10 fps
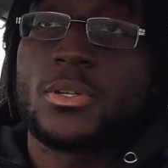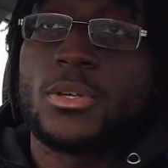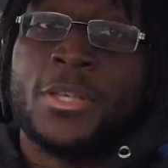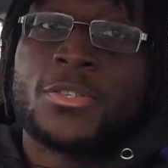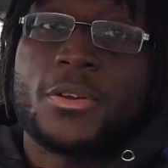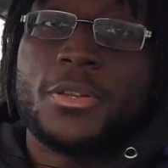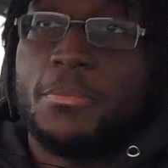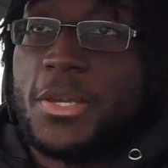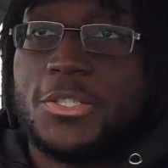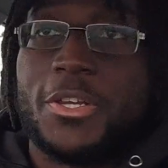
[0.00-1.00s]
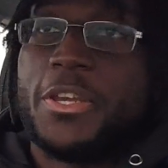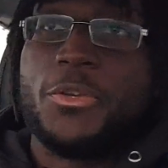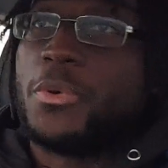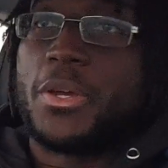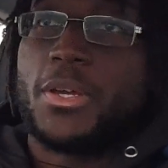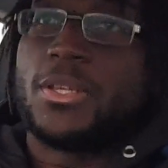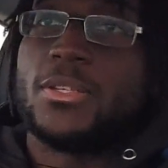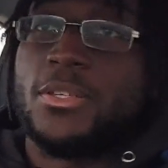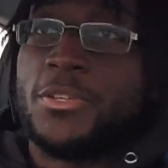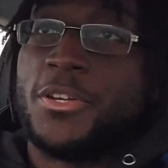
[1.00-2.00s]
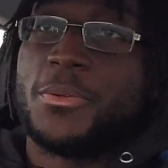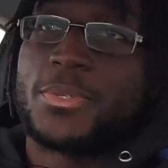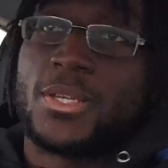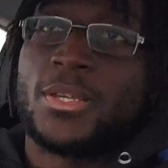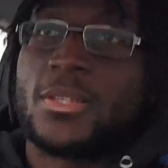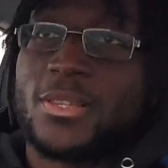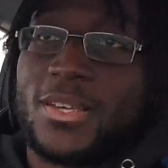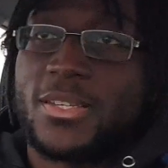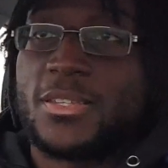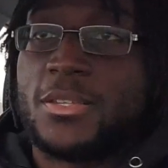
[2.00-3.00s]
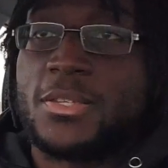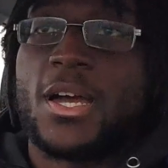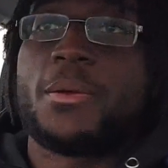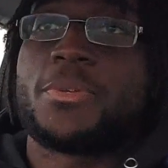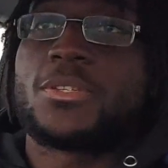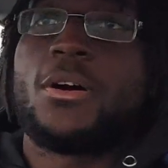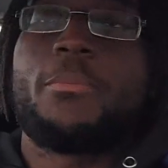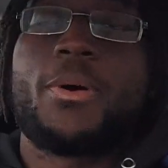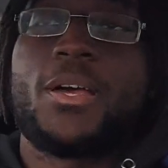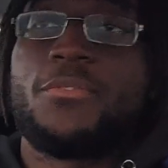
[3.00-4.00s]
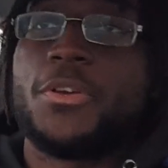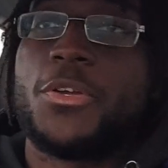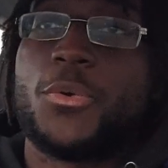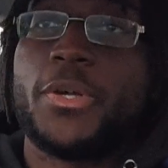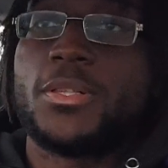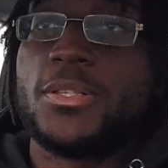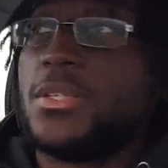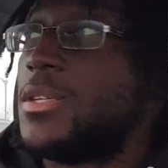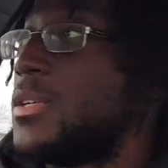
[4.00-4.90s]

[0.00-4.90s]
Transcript: It's already mid-January, you know what I'm saying? Like, the time has gone by very quickly.